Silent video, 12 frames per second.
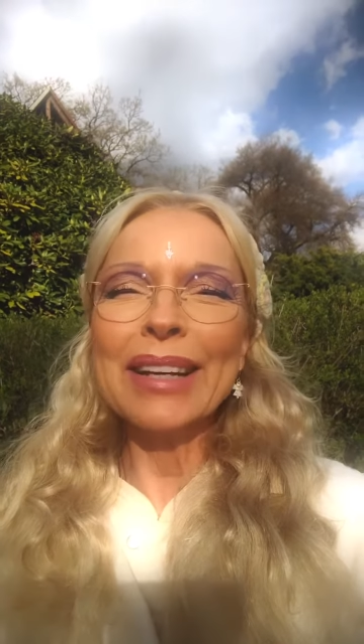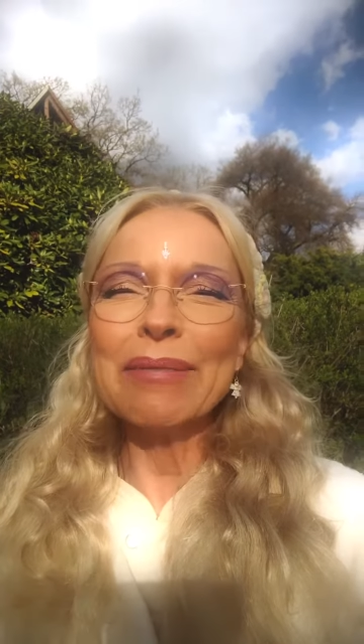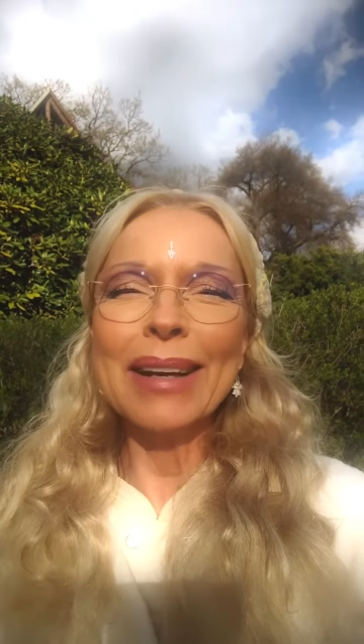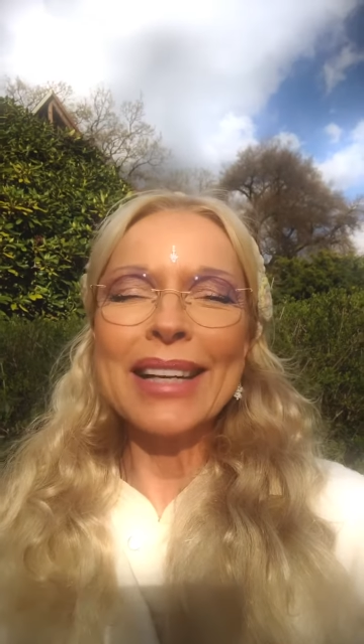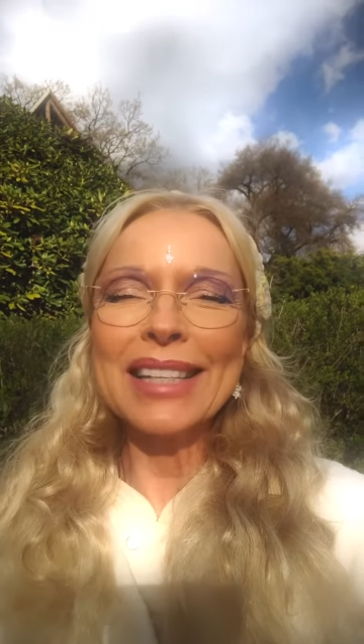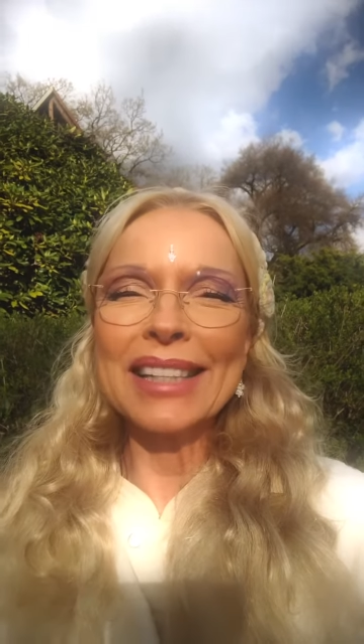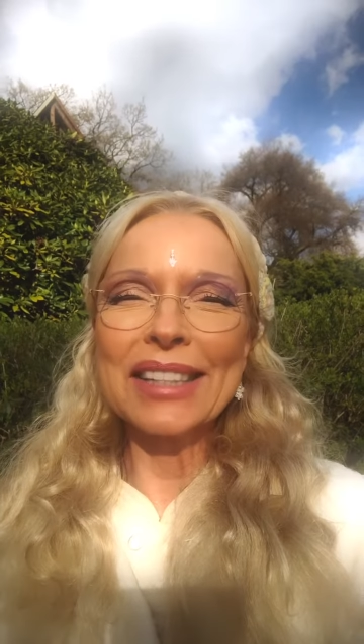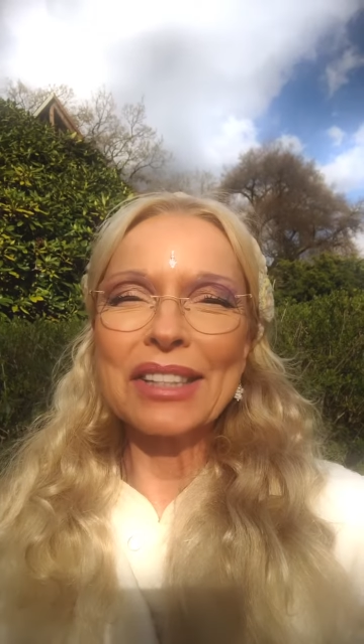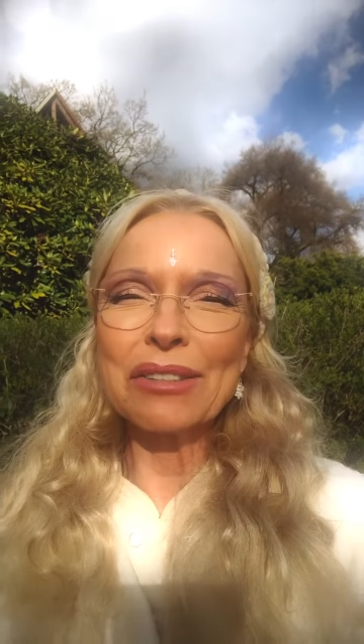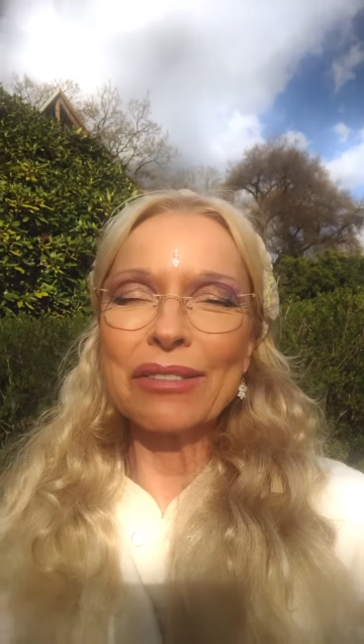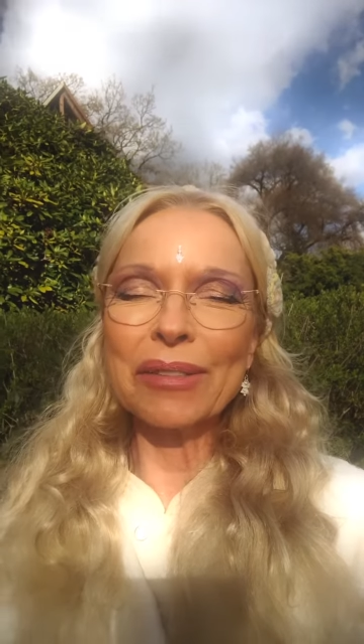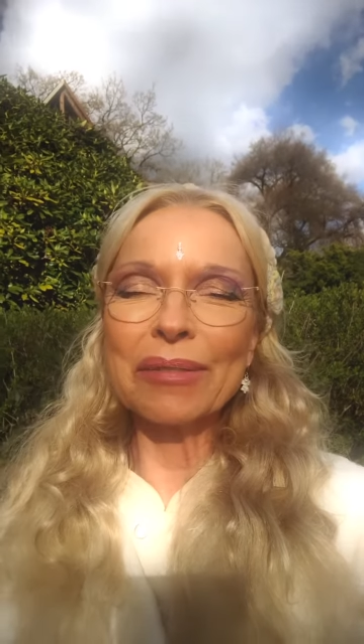blessings
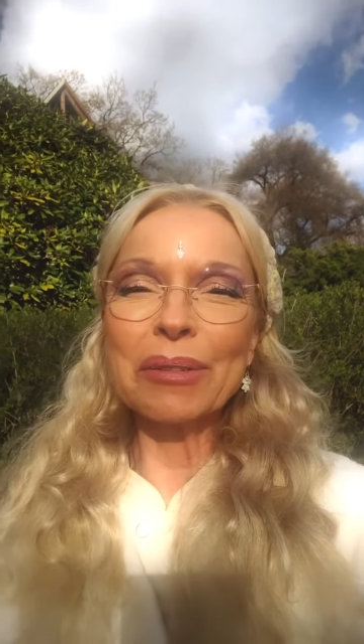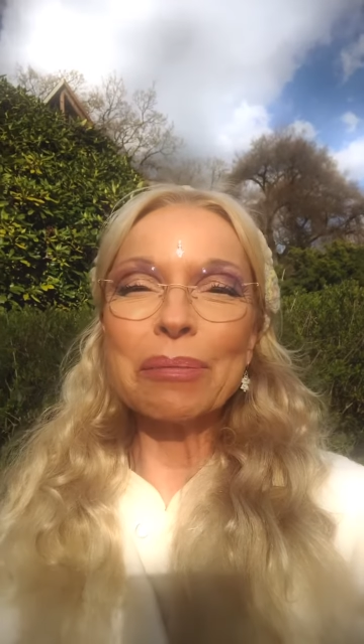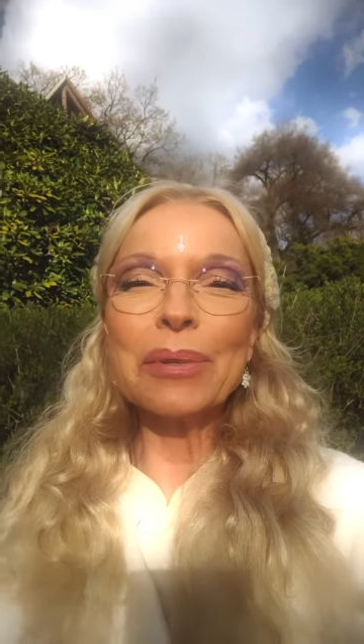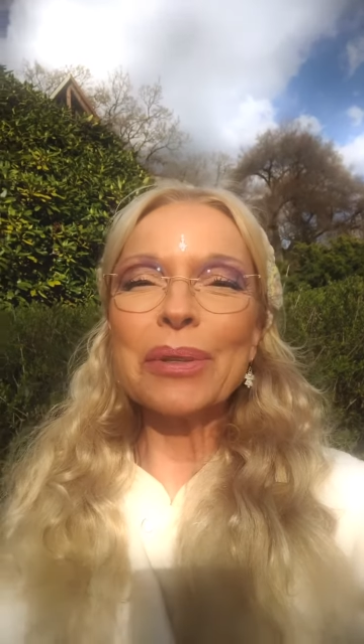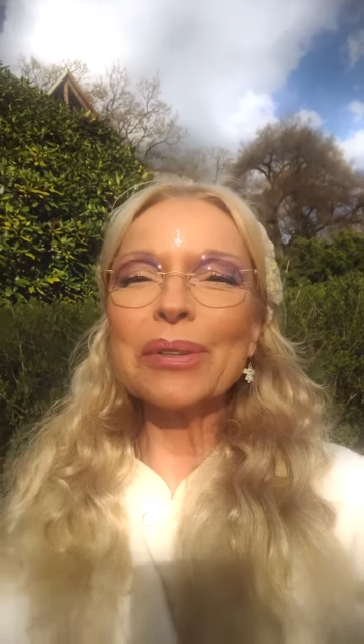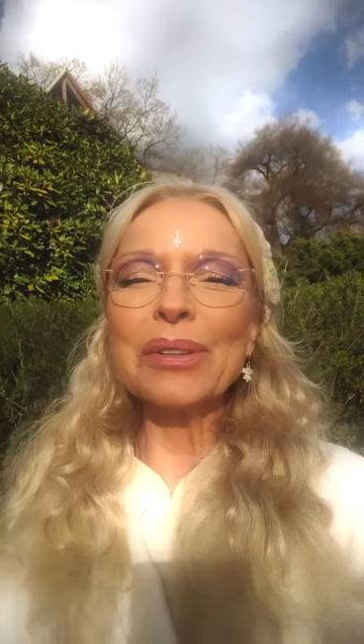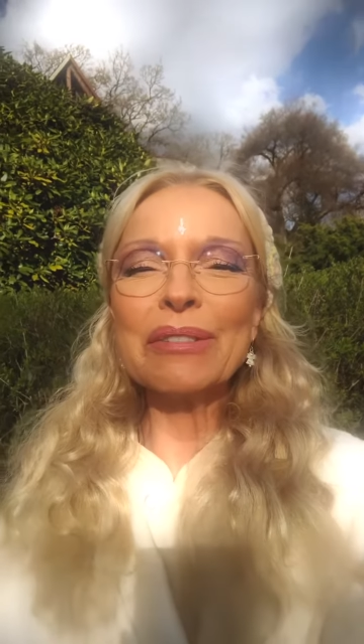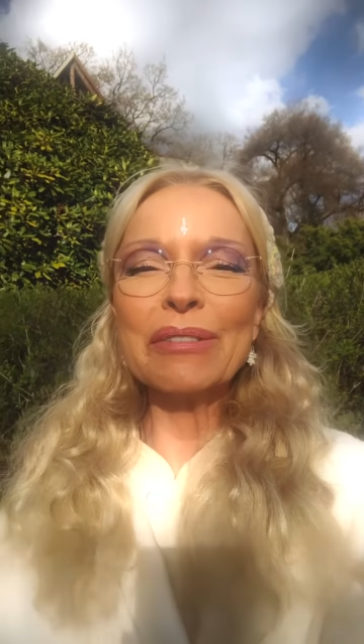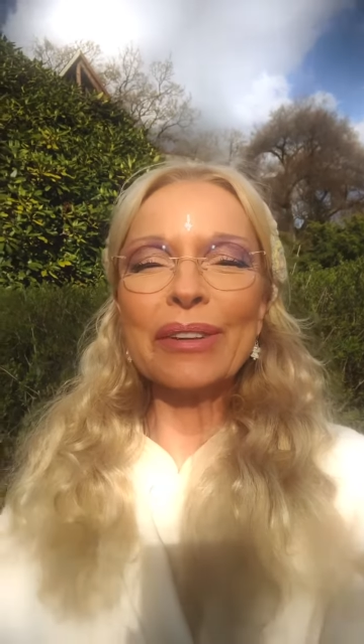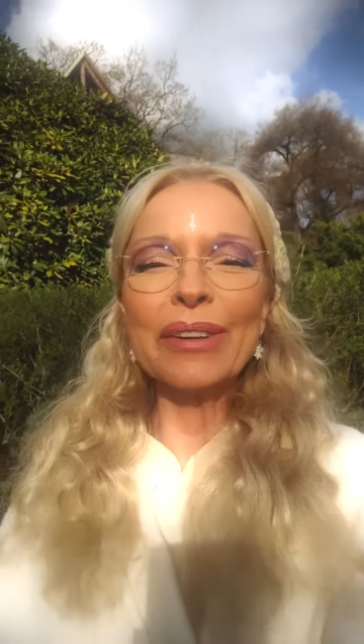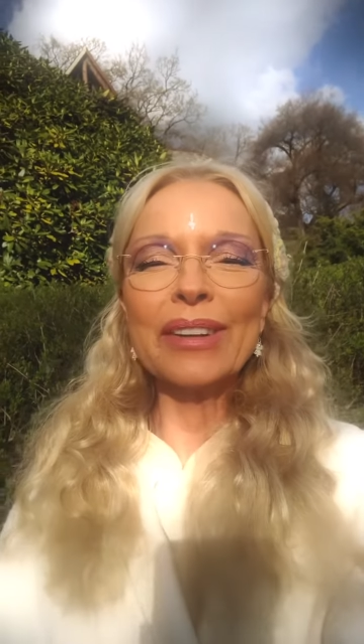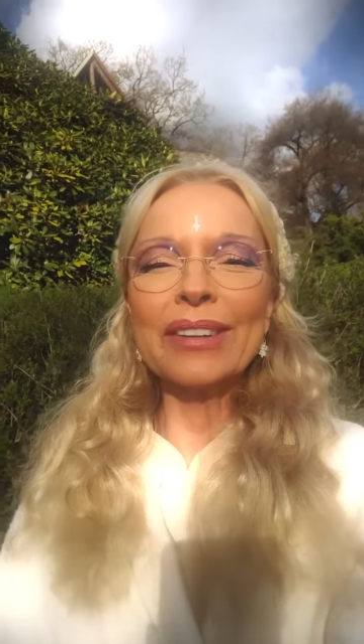from the
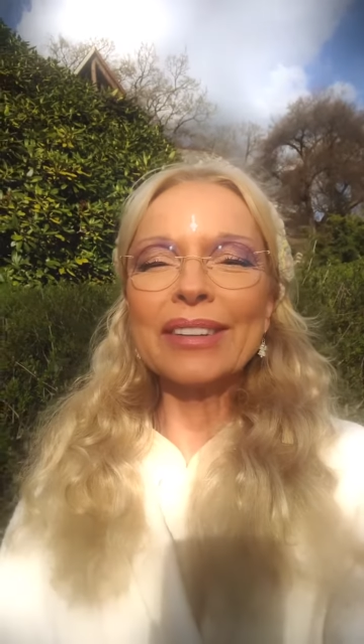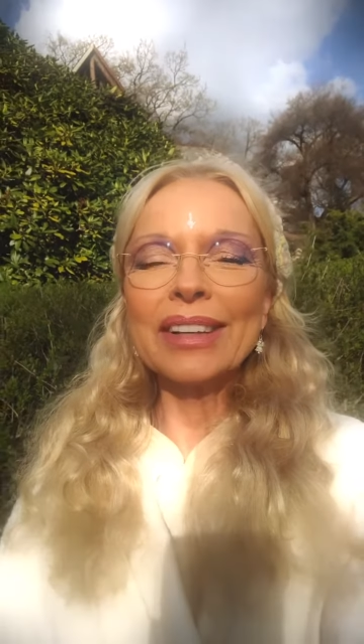beautiful